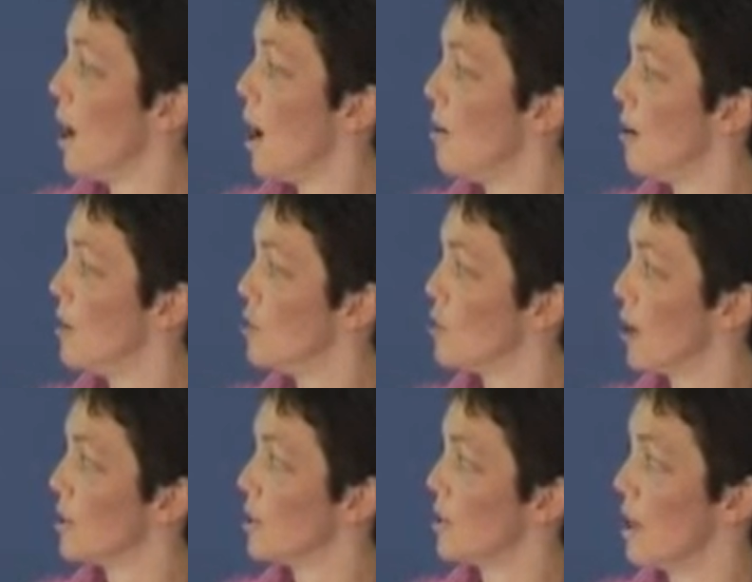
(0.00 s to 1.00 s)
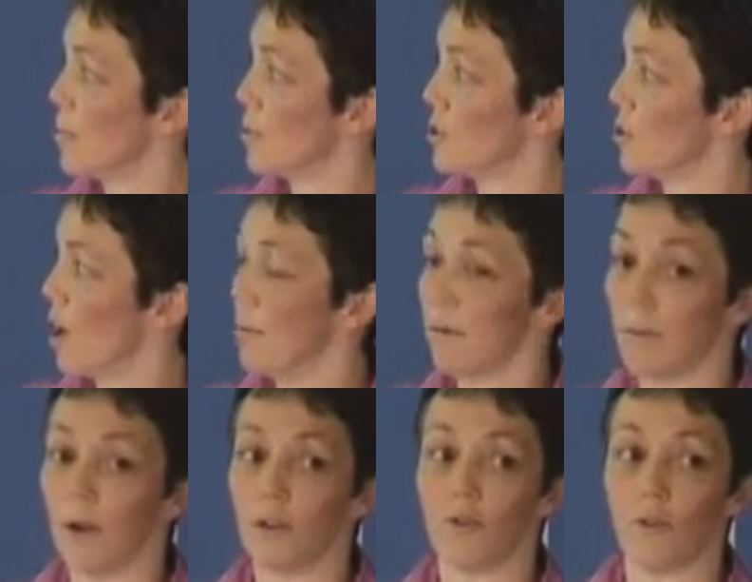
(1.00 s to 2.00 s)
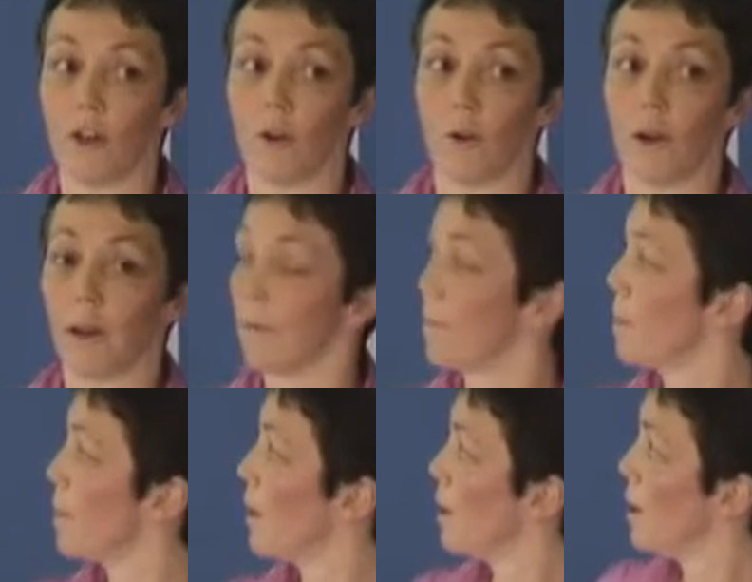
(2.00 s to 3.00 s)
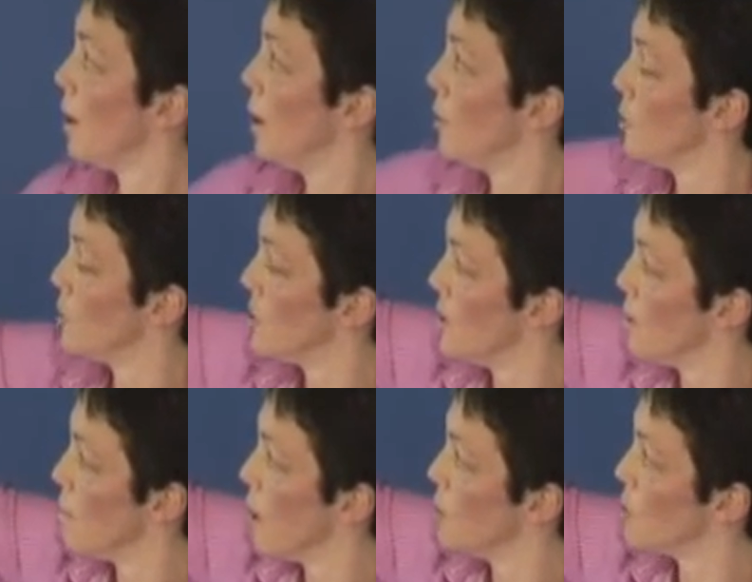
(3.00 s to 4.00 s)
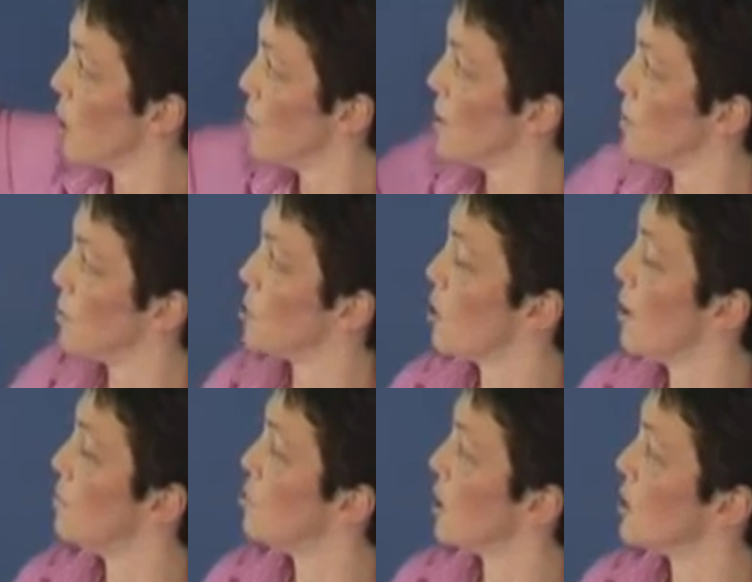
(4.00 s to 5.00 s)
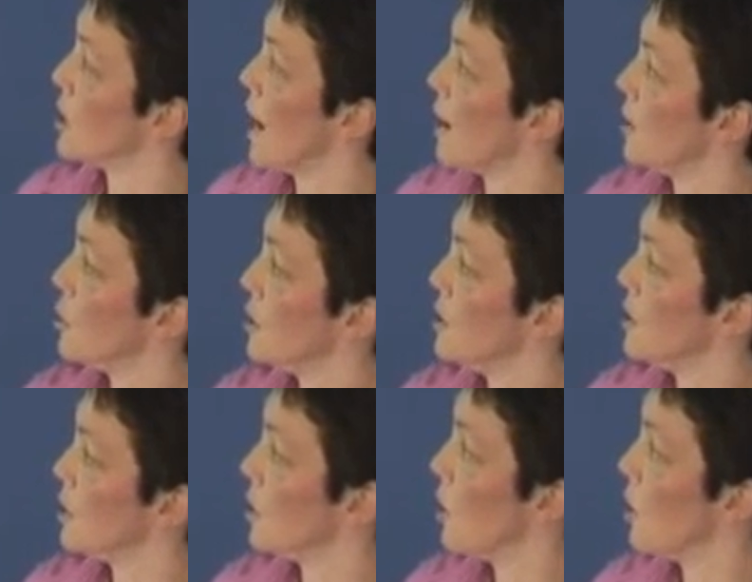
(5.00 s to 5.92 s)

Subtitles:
are in the drugs that they're prescribing most frequently. And you can see the most commonly prescribed drugs are analgesics and